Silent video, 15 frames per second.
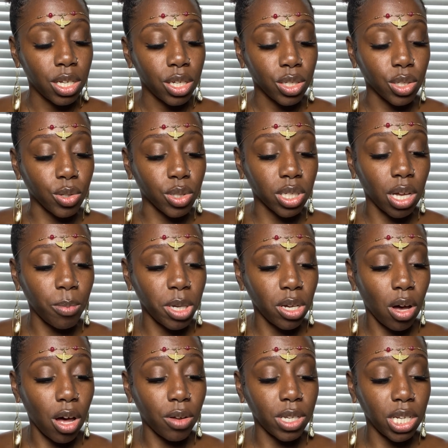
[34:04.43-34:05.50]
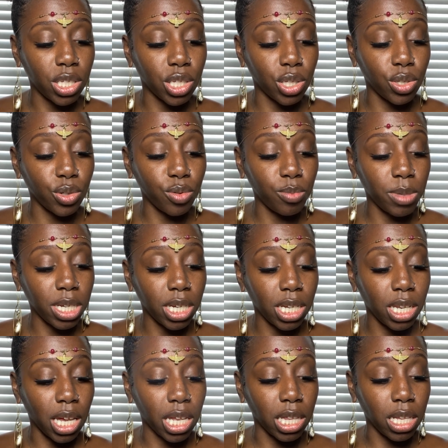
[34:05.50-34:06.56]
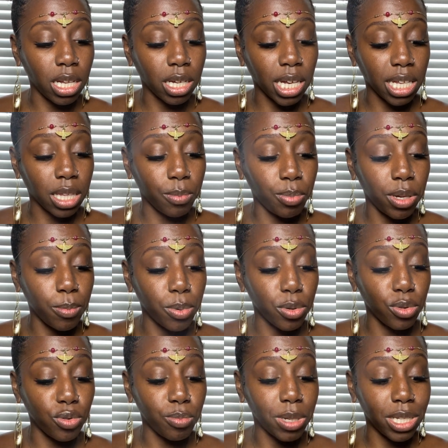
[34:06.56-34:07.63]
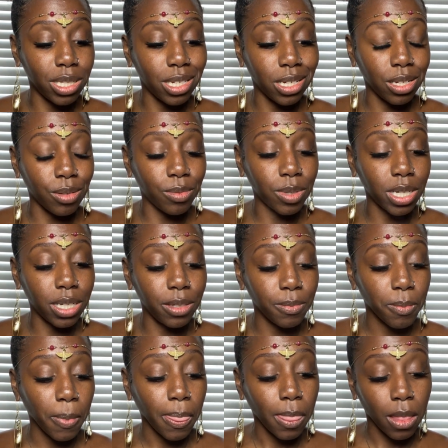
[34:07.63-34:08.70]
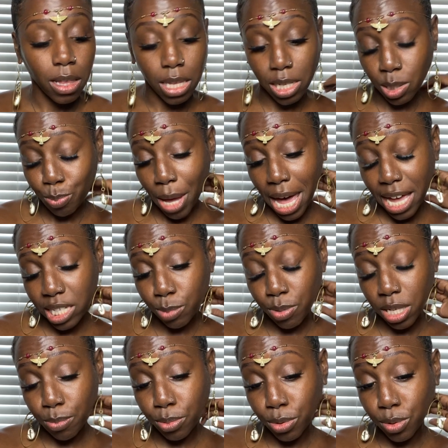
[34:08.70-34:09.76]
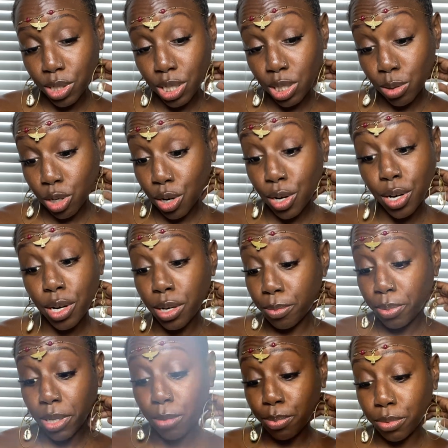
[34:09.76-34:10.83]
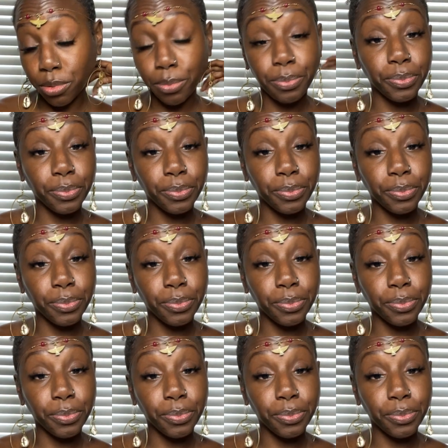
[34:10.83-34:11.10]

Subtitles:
So some of y'all need to zoom in and look at the people you've been dealing with, these past people, these current people.